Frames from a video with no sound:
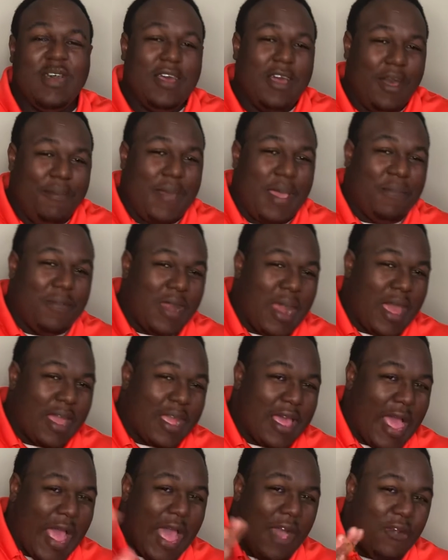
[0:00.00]
or maybe like
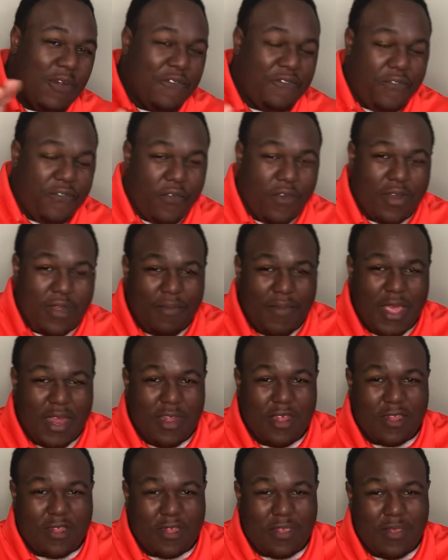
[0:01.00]
an hour and 40
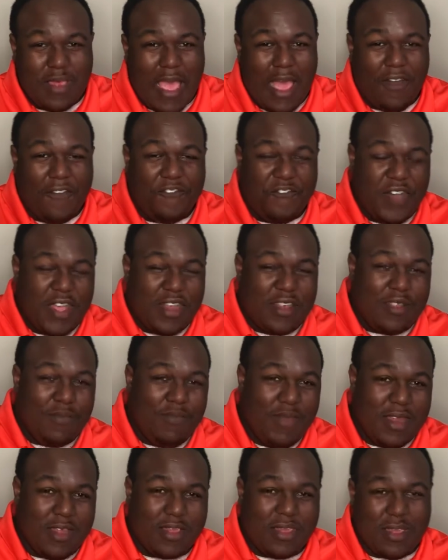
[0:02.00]
minutes, hour 50
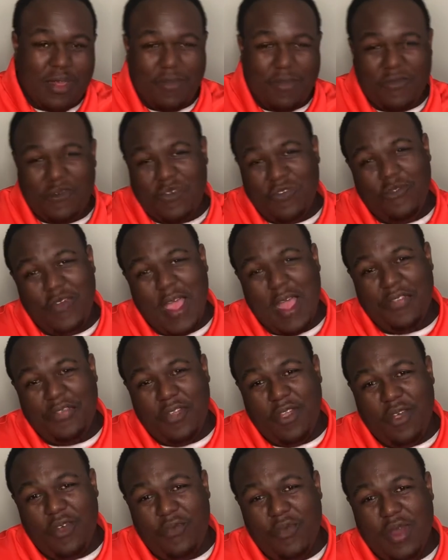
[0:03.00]
minutes, somewhere around
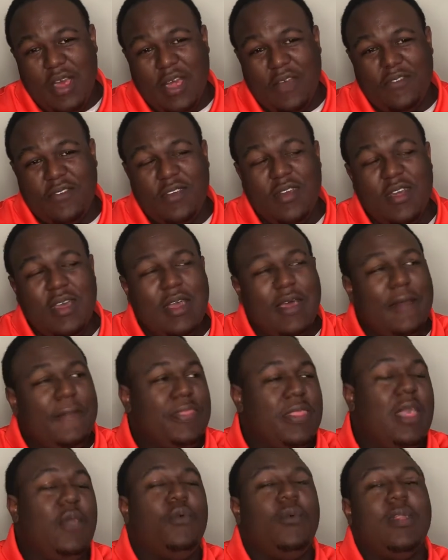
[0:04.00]
there or whatever,
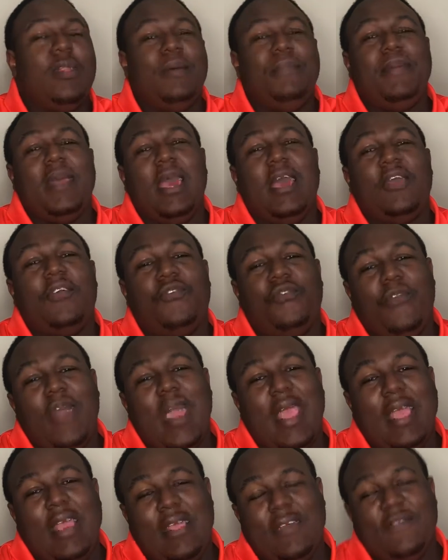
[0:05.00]
it would have been
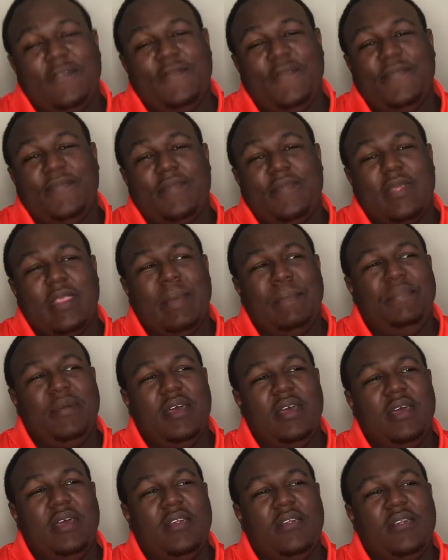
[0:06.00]
great.
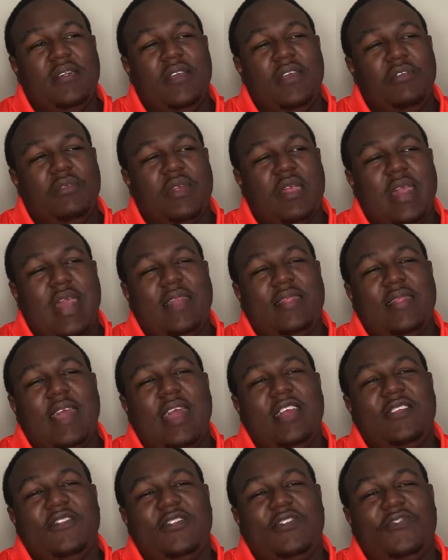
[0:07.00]
But it was like
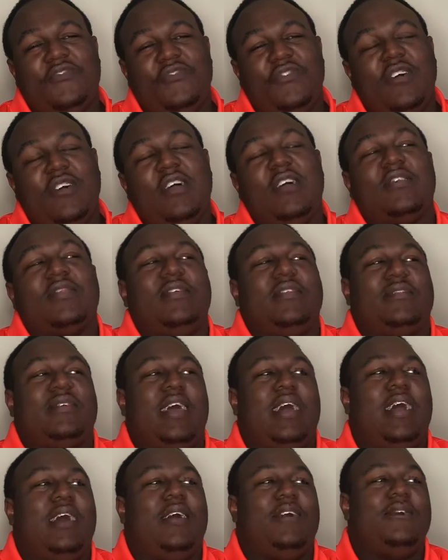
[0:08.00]
they just drugged this
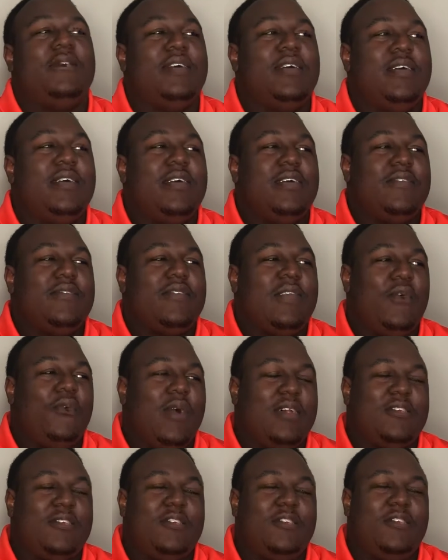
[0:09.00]
out. They
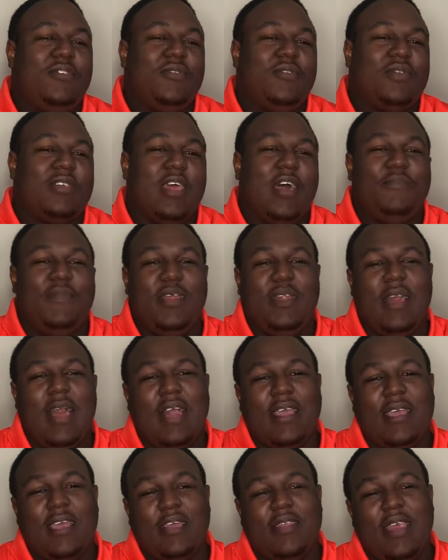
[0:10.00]
wanted to do so many.
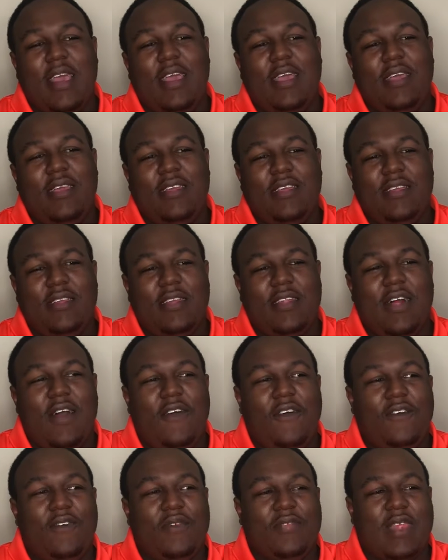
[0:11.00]
I guess they, you
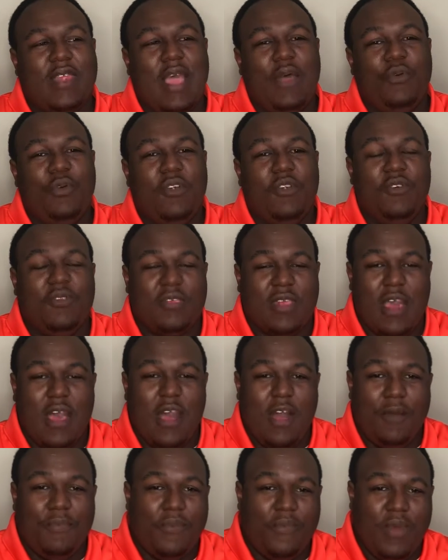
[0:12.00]
know, they were losing
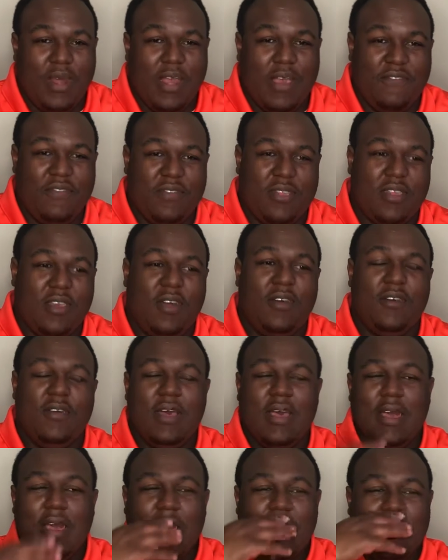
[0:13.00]
hope or whatever, so
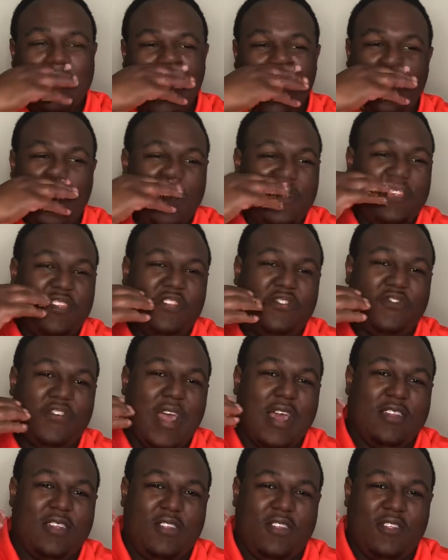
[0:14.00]
they wanted to
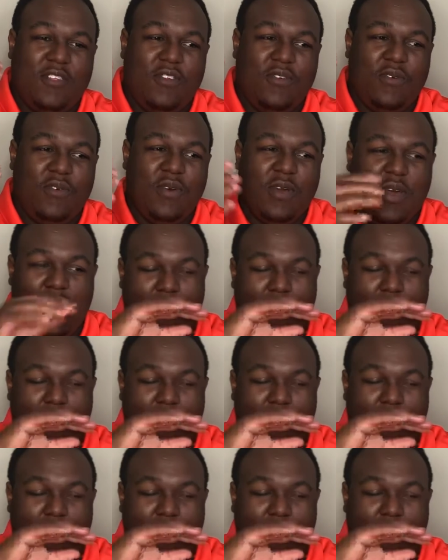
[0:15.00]
try to do,